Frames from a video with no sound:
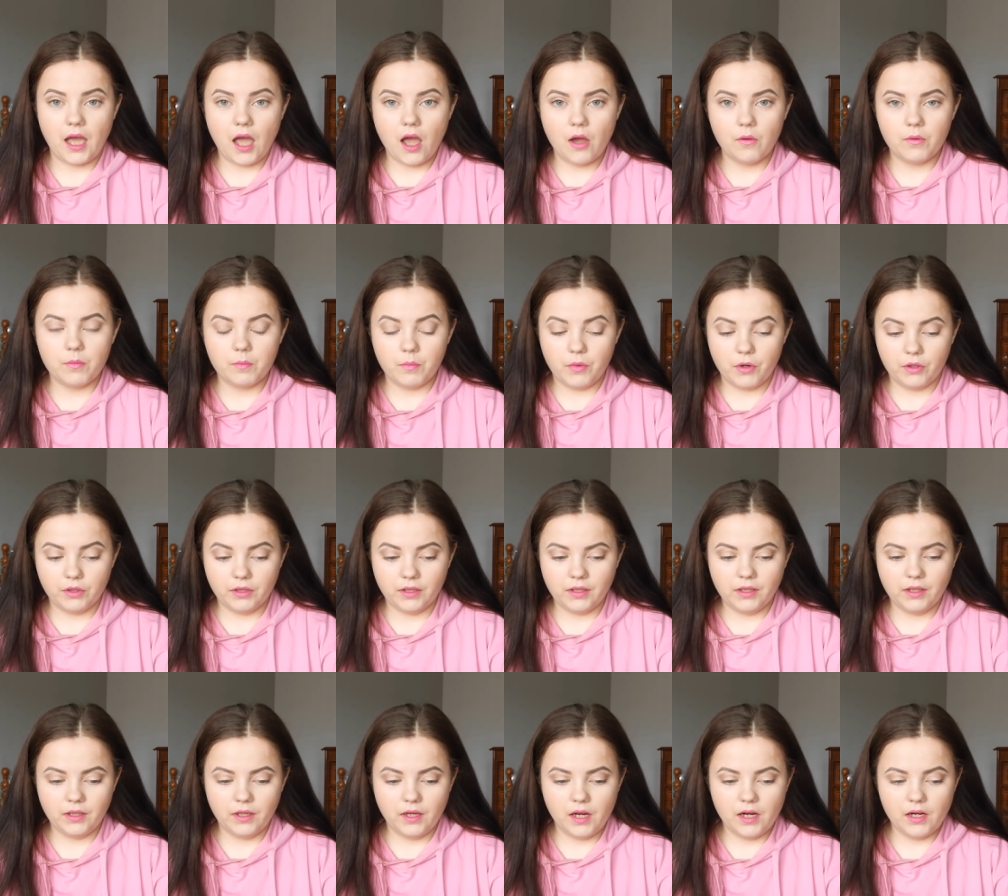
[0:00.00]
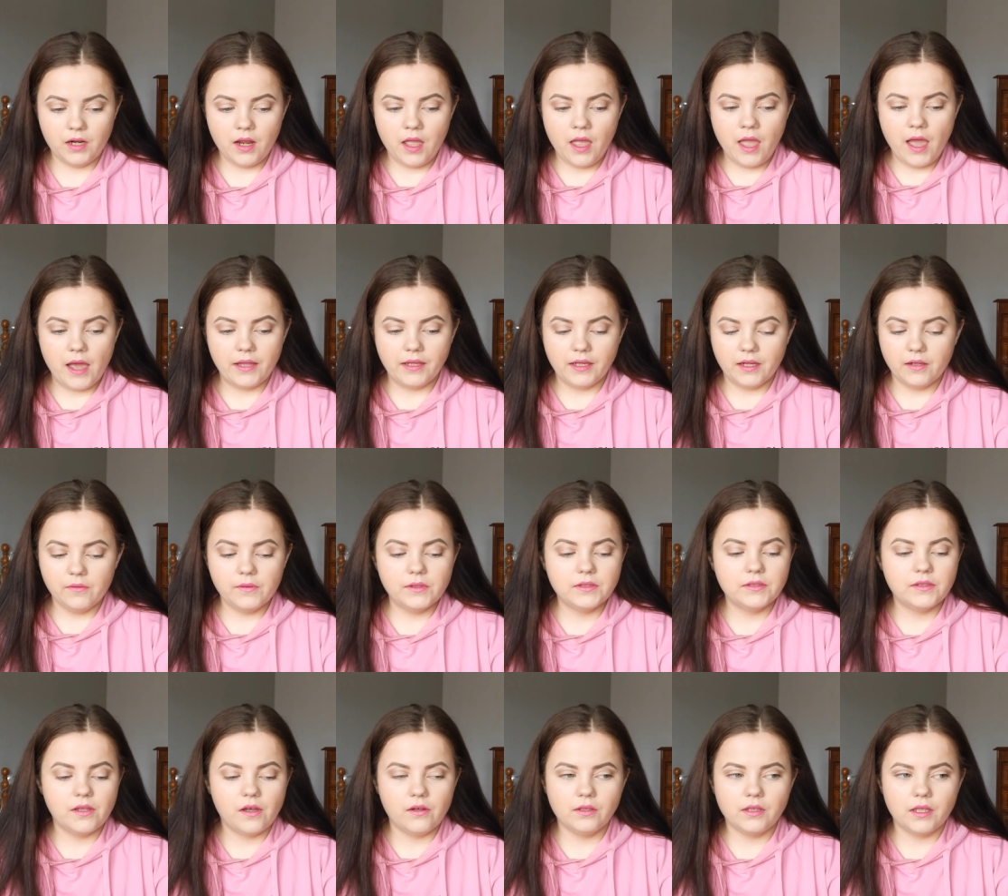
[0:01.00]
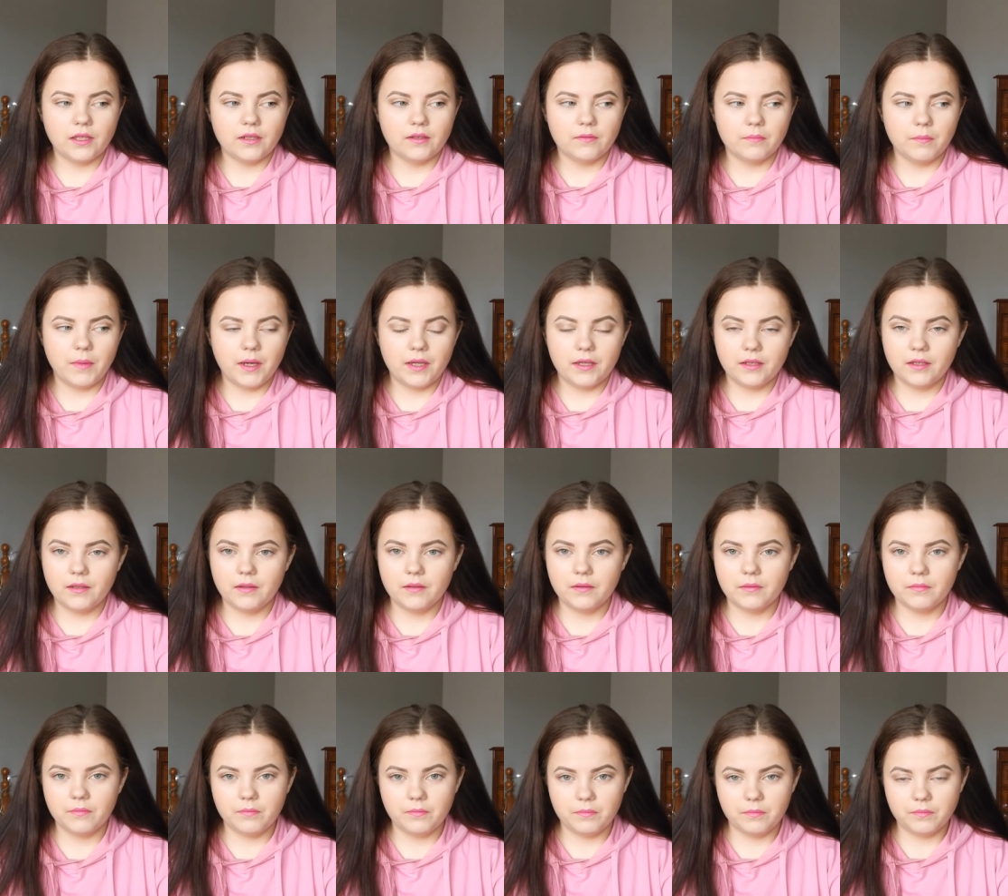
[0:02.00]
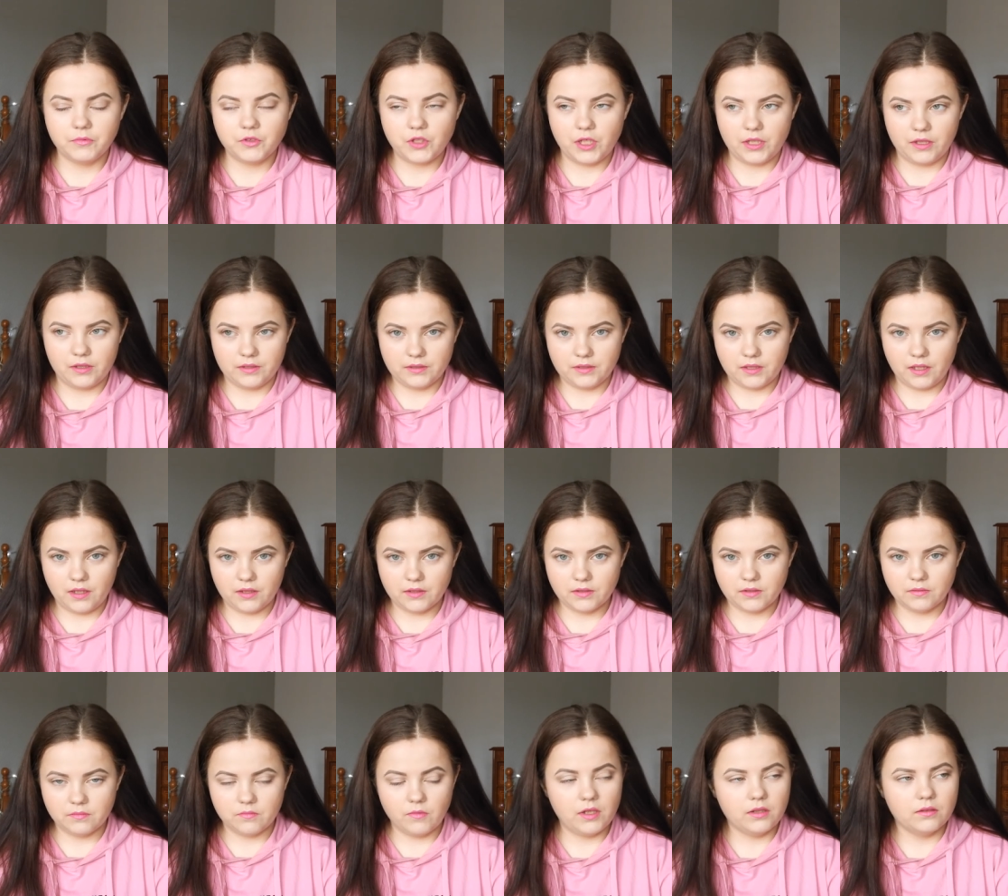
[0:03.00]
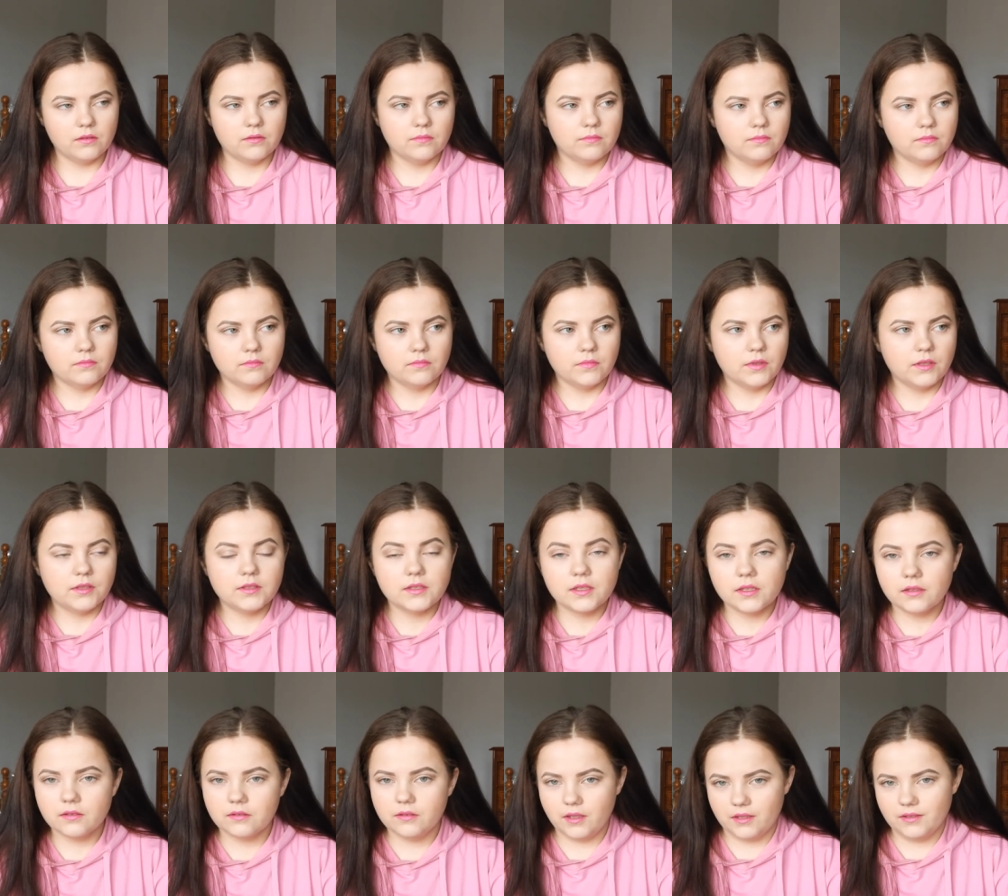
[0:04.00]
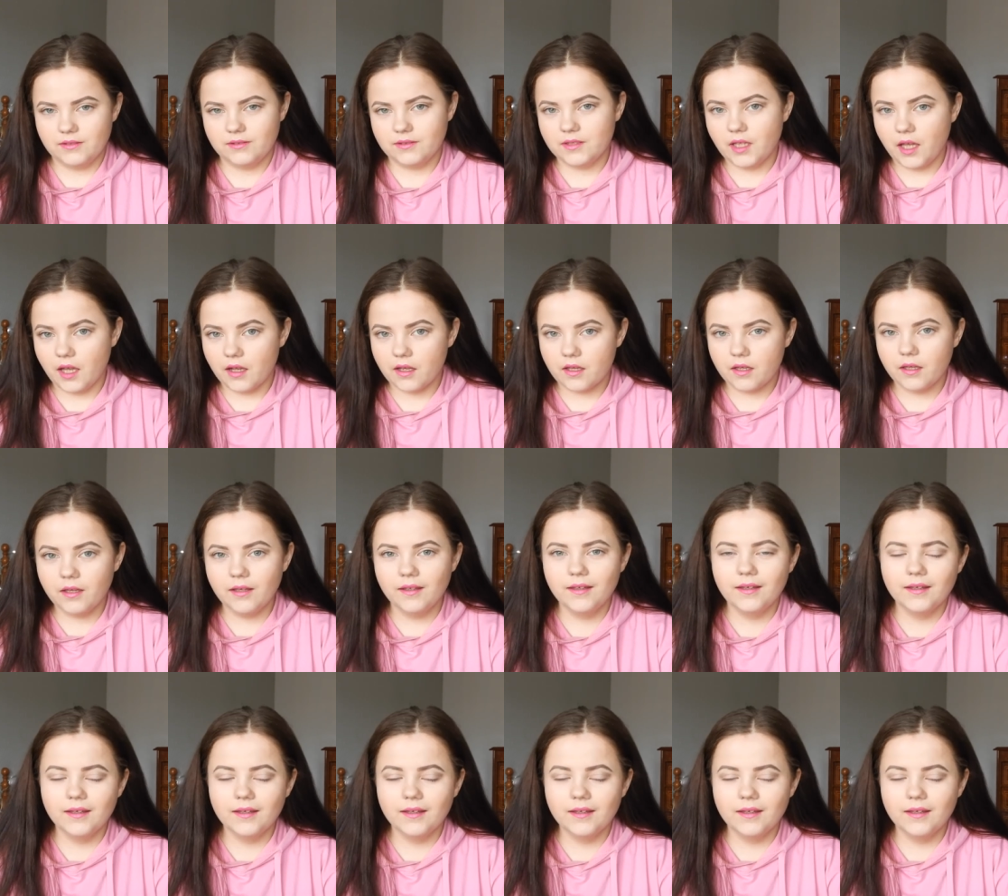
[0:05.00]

how important they are, and I always thought that my channel sucks. Well, it still does suck.